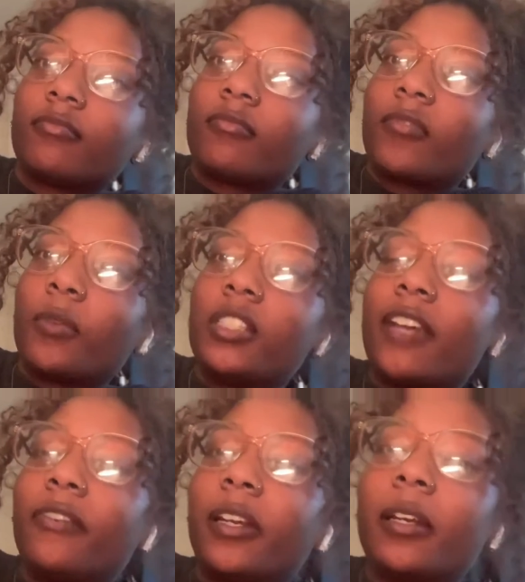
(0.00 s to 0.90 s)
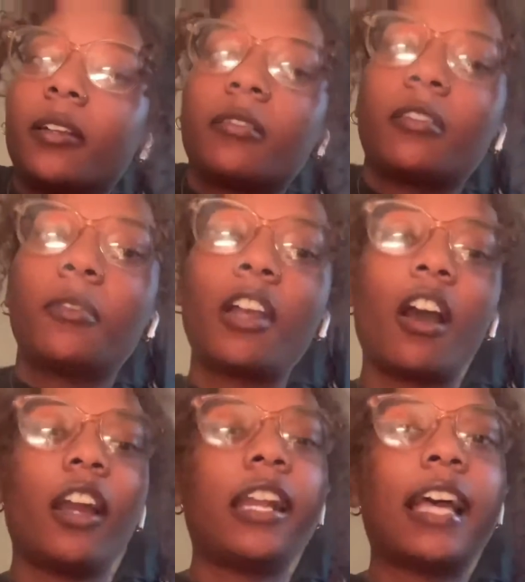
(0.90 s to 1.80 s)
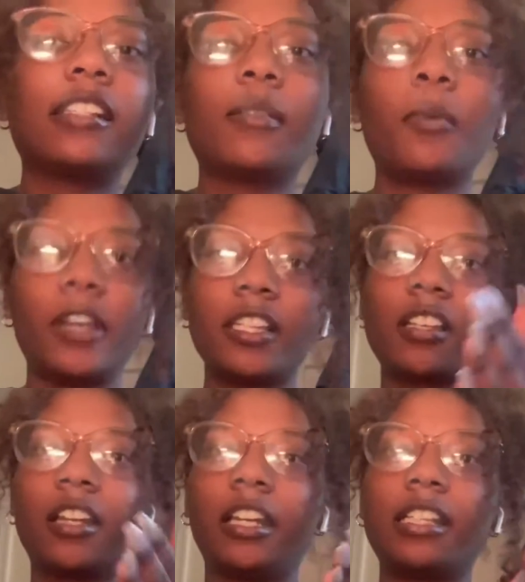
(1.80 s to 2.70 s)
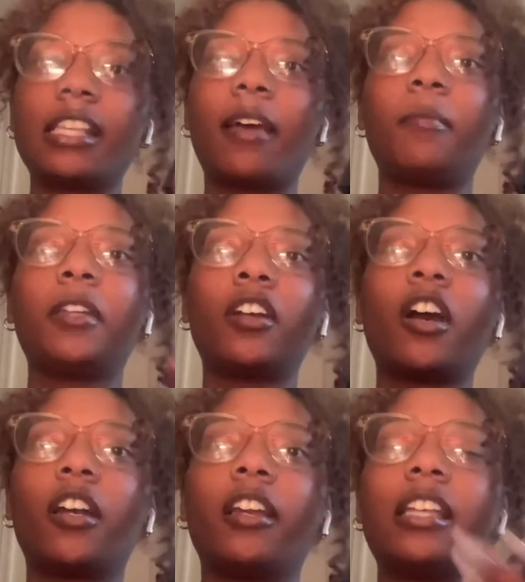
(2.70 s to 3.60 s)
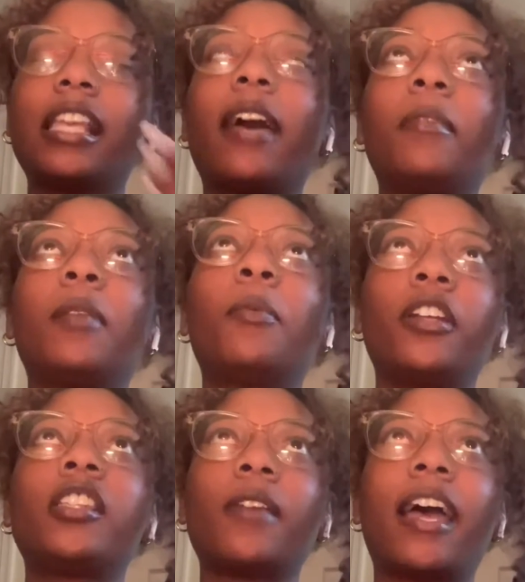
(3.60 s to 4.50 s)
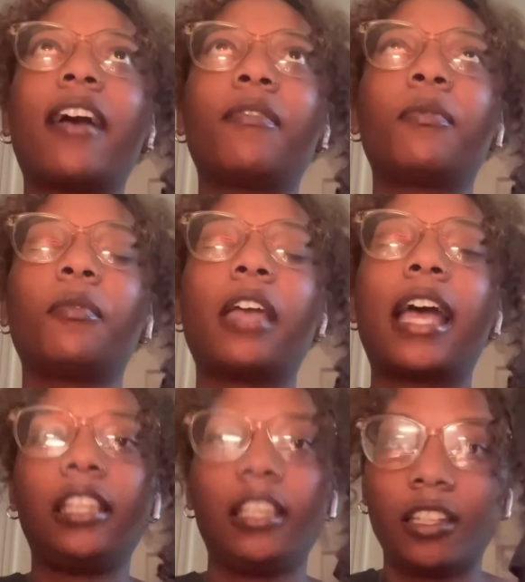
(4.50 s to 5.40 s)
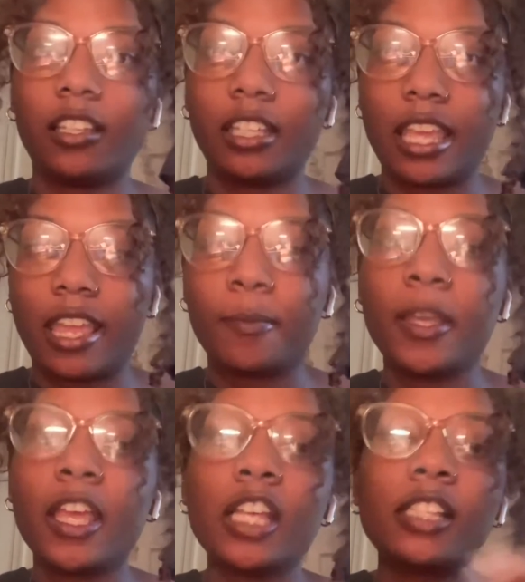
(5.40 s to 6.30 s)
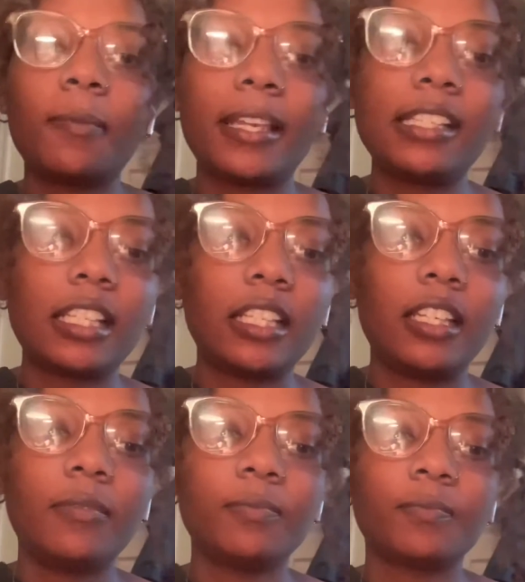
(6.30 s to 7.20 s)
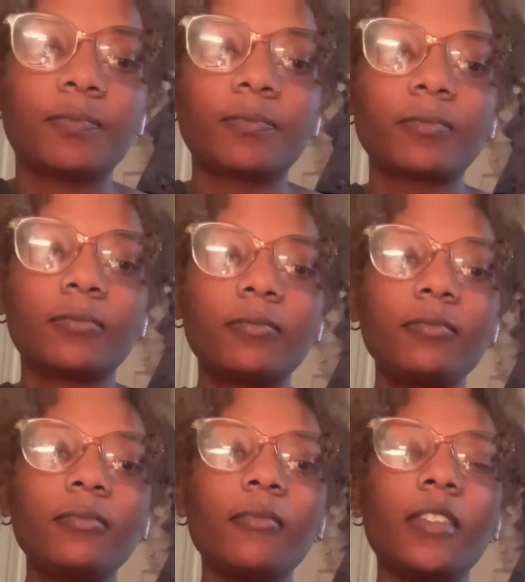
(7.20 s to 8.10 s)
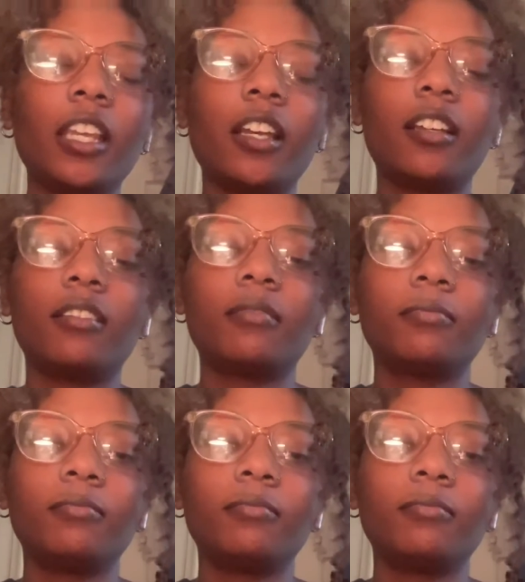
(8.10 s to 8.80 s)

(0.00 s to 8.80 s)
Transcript: whichever card has the points on it. It's how many points you have at of the game. So basically, at